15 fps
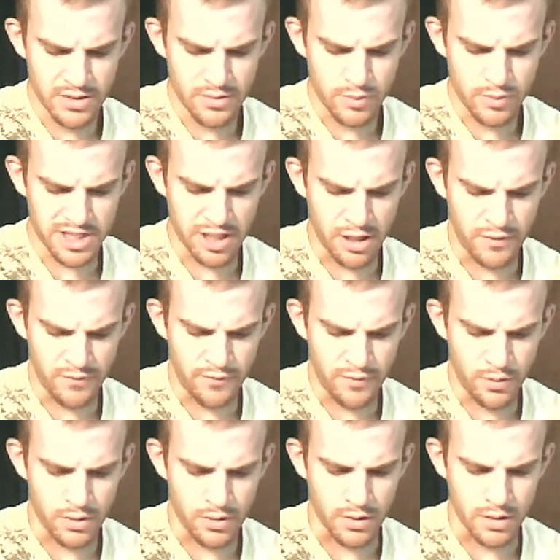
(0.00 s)
"What's it all
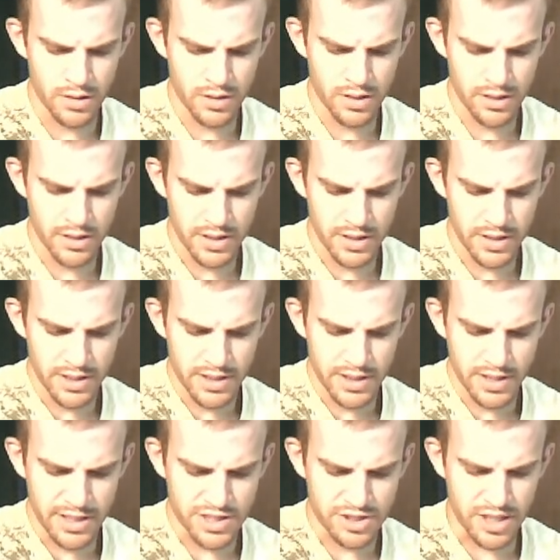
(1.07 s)
for?"
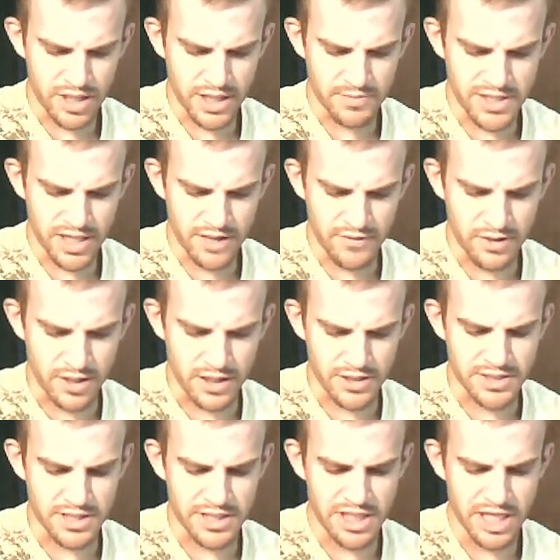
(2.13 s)
He struck himself
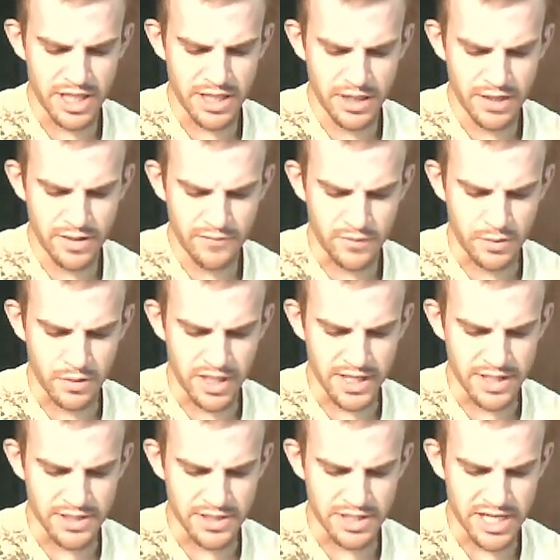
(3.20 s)
across the cheek,
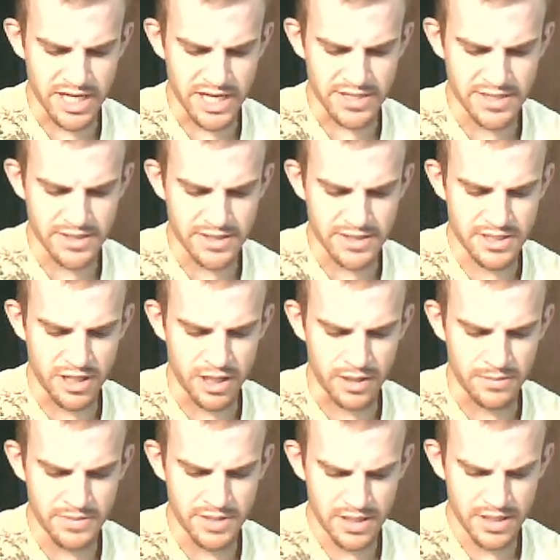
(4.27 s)
forehead, and chest, and
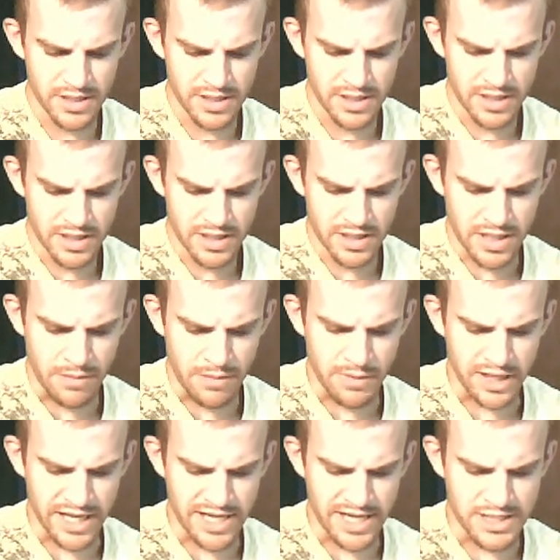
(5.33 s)
sobbed, "I'm a
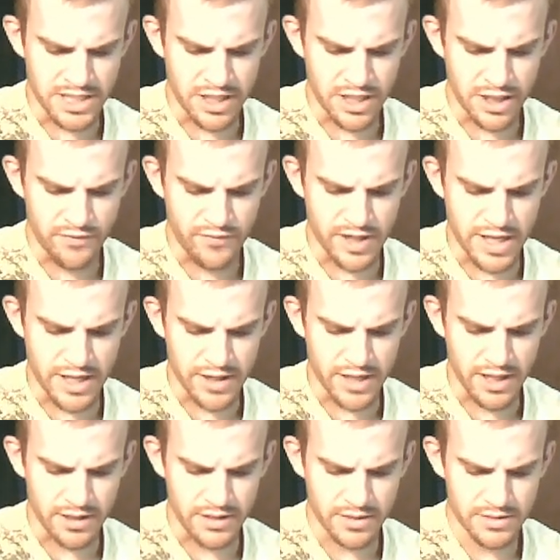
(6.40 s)
lazy,
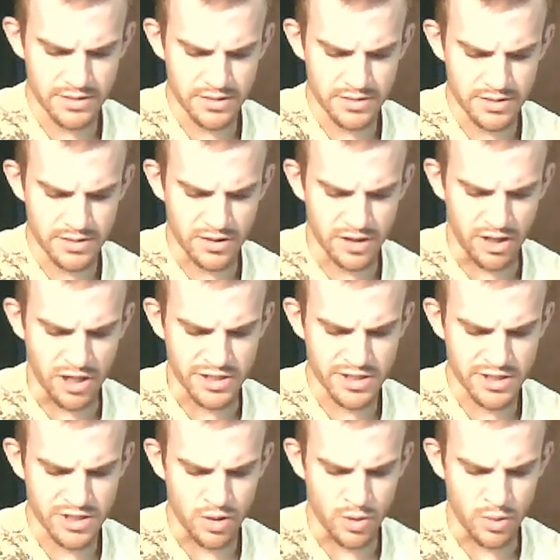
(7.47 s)
good-for-nothing,
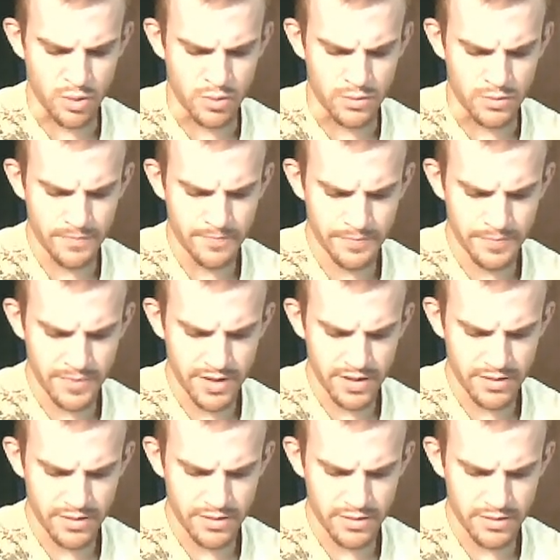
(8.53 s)
lost soul."
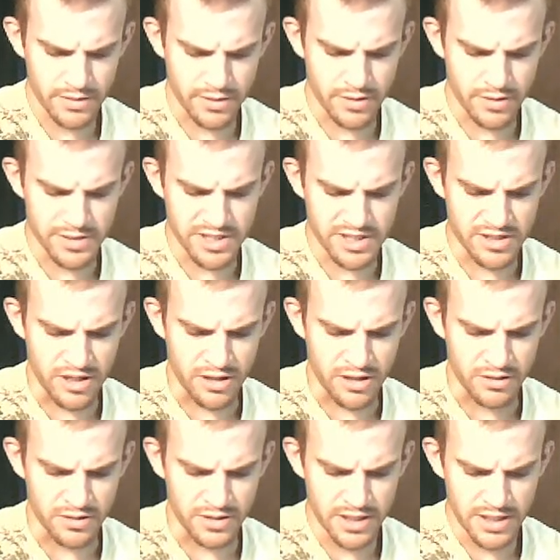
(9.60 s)
Gregory
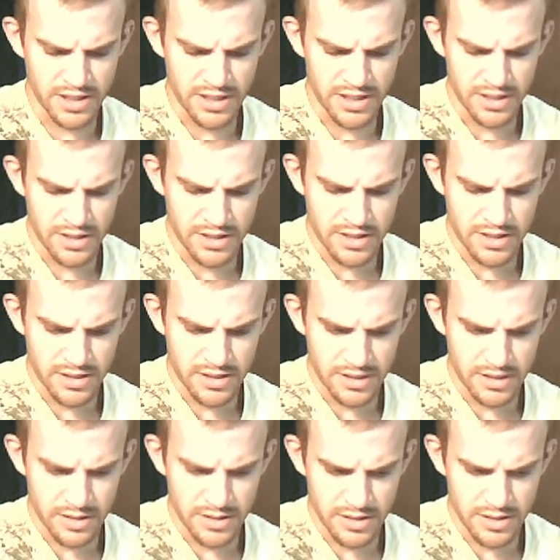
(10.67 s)
snarled,
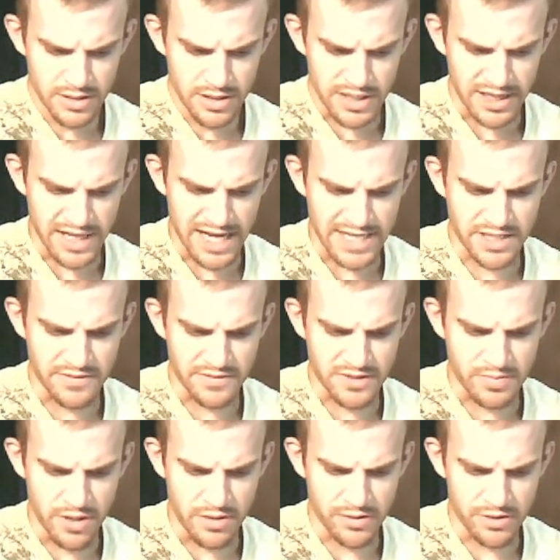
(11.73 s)
"At last you've
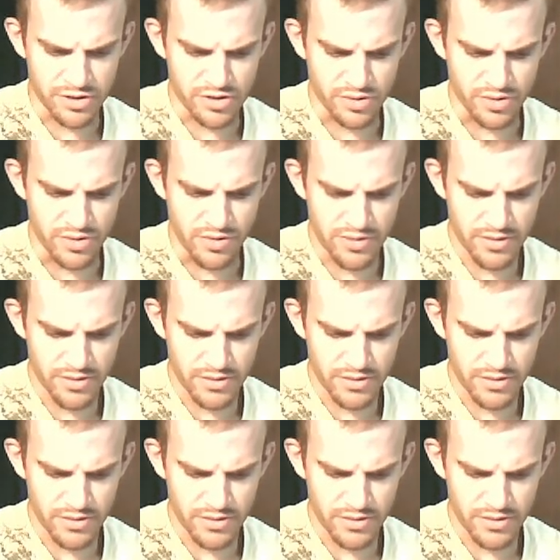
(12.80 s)
spoken the truth."